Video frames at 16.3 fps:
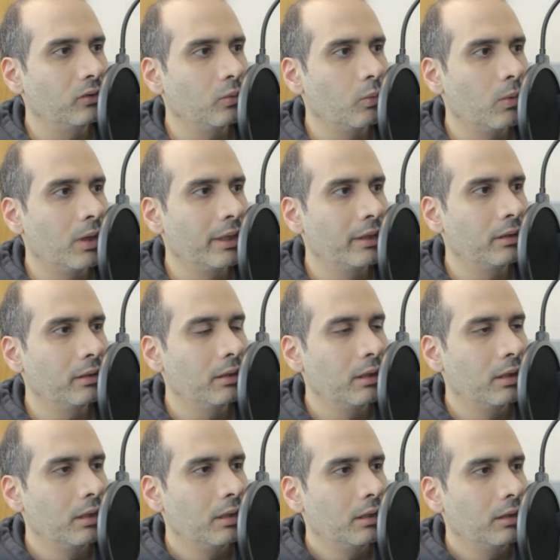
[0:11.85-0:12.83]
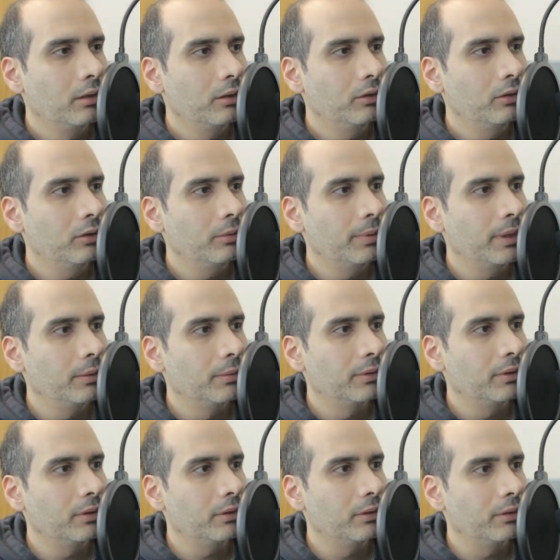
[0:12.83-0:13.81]
One, to be able
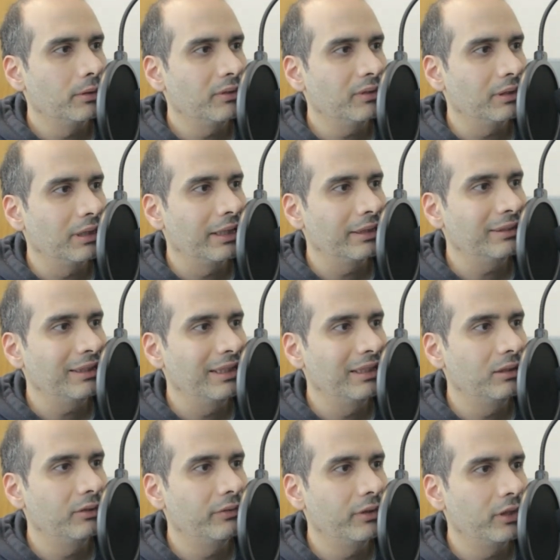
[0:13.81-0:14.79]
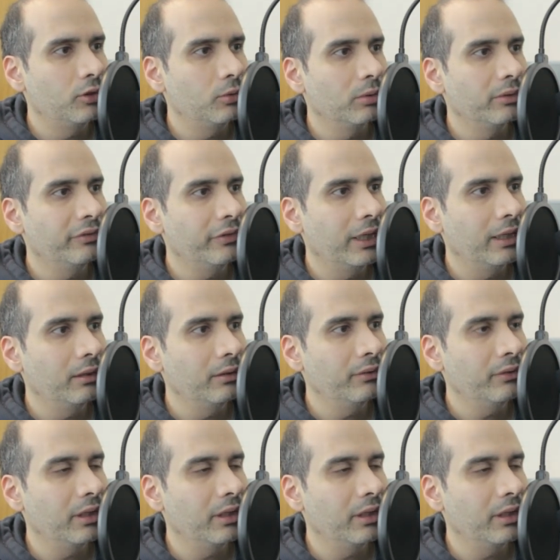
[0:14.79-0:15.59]
to select individual files,